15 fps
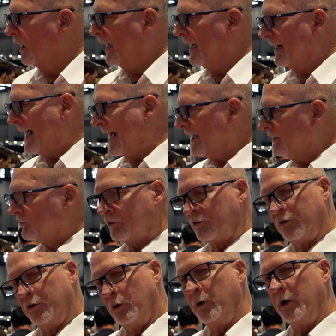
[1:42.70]
And as
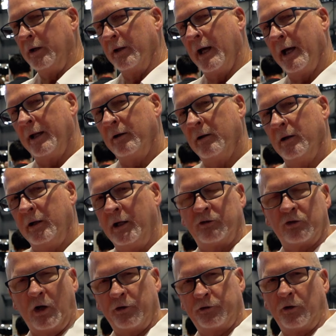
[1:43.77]
it's doing that,
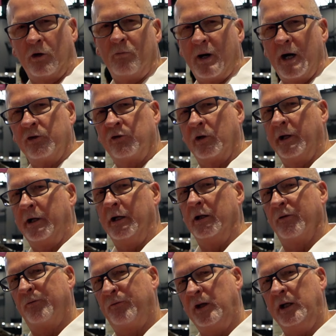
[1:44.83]
it's also modulating
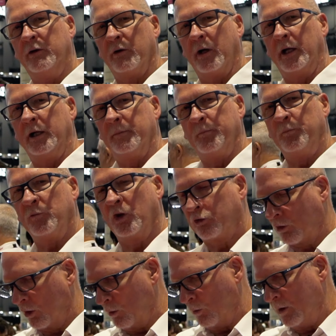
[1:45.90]
the feed rate
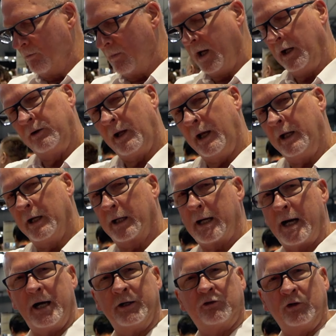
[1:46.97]
so that we maintain a
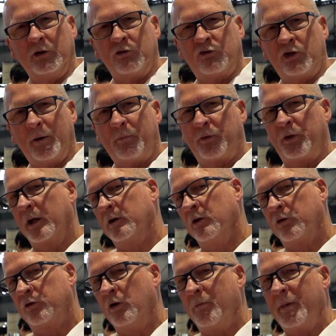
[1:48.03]
constant chip
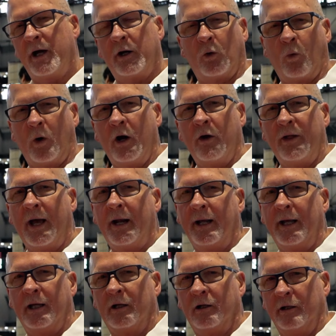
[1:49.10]
thickness no matter where that
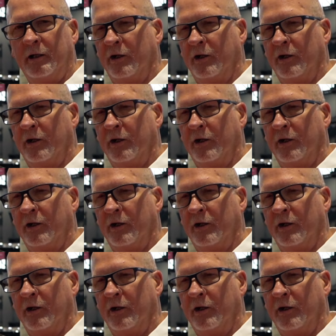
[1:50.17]
angle